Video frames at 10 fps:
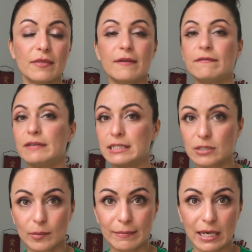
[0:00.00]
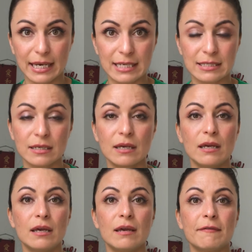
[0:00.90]
that feeds our mind,
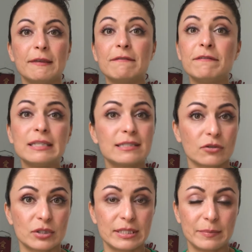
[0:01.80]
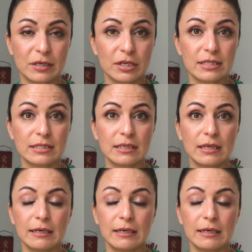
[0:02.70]
that feeds our spirit.